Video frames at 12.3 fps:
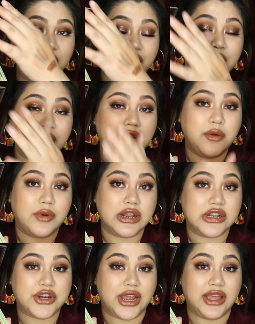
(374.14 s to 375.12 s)
if you really want
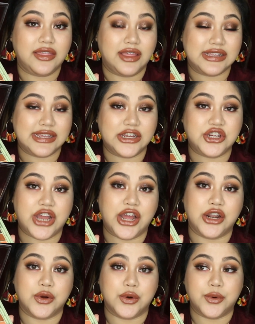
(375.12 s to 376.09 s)
to try this
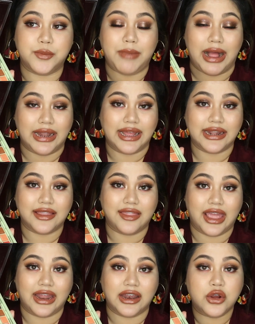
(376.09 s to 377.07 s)
eyeshadow palette,
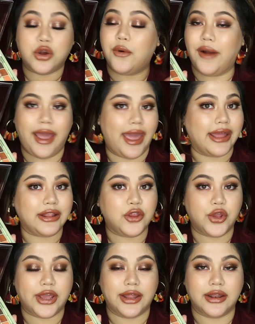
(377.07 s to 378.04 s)
then go ahead.
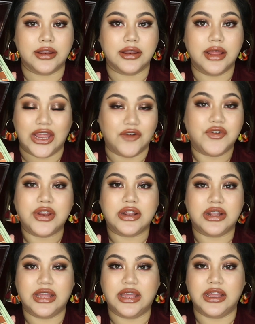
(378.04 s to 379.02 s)
You can
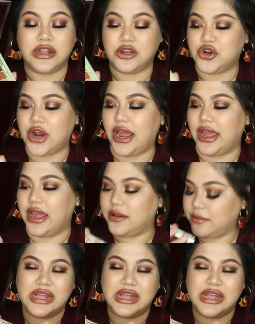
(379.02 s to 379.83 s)
definitely try it.